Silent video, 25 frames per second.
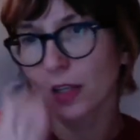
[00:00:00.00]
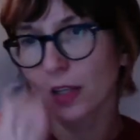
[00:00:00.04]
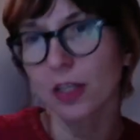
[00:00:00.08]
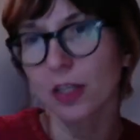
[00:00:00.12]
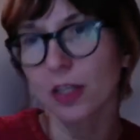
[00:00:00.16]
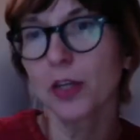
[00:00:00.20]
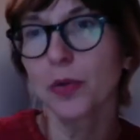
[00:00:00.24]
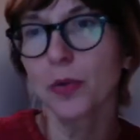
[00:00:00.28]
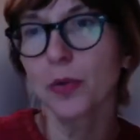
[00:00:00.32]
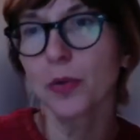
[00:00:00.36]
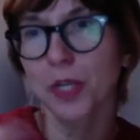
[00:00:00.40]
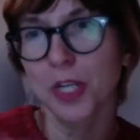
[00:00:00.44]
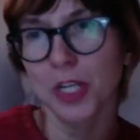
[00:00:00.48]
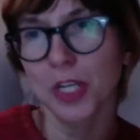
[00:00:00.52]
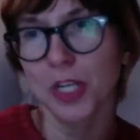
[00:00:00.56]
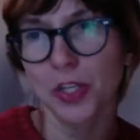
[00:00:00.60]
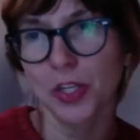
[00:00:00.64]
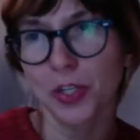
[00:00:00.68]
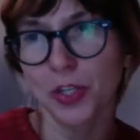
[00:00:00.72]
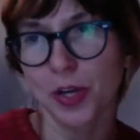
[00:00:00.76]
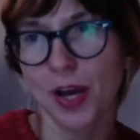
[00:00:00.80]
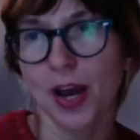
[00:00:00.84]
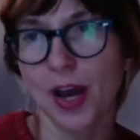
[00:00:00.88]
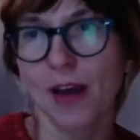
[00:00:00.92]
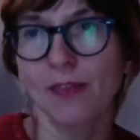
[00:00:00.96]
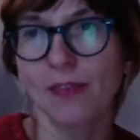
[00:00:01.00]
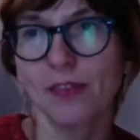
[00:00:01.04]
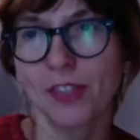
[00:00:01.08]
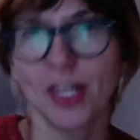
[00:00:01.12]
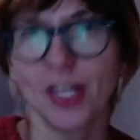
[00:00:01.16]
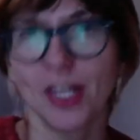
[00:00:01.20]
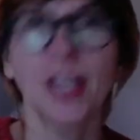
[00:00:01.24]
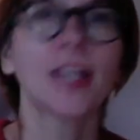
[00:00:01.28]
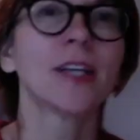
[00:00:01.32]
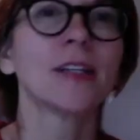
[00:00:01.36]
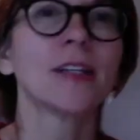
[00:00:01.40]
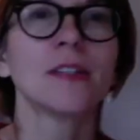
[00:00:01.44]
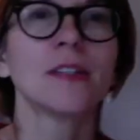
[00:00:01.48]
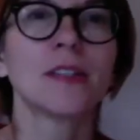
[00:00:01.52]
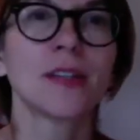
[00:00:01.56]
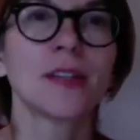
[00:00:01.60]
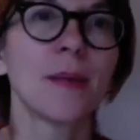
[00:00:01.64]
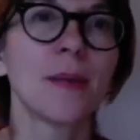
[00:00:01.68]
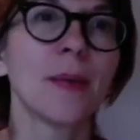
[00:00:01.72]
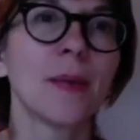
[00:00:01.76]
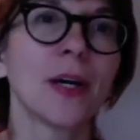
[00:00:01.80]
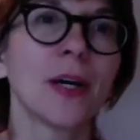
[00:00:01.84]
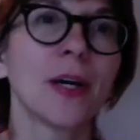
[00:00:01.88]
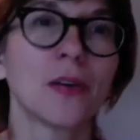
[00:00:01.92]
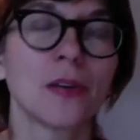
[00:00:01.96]
you need to have taken
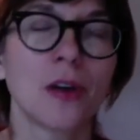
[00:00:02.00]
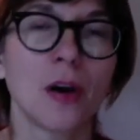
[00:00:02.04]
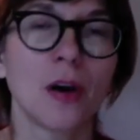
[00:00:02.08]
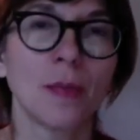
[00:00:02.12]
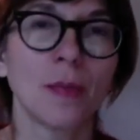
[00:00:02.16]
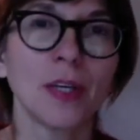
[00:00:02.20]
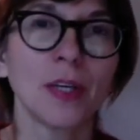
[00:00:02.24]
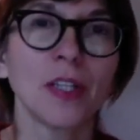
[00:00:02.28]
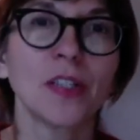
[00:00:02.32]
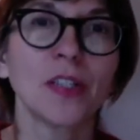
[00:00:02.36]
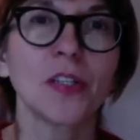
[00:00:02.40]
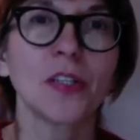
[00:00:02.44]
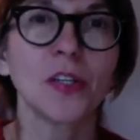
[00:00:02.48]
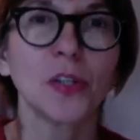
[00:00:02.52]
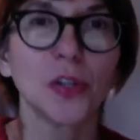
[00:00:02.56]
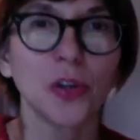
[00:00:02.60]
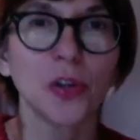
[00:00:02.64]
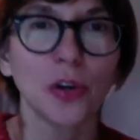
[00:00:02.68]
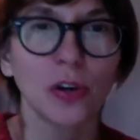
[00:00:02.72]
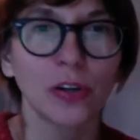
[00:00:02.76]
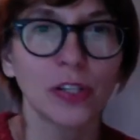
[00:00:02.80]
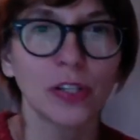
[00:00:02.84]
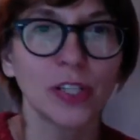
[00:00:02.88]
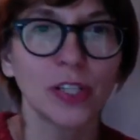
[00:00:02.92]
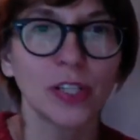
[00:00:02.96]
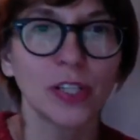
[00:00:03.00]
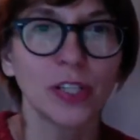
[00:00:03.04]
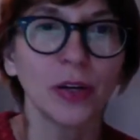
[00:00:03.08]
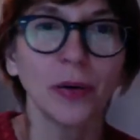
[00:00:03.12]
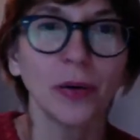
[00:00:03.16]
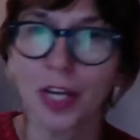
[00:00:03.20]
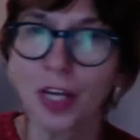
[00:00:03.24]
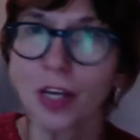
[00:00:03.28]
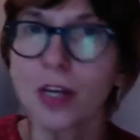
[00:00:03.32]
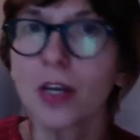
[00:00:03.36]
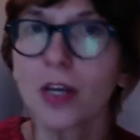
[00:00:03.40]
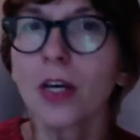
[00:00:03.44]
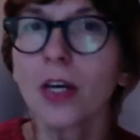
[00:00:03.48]
some economics in your degree.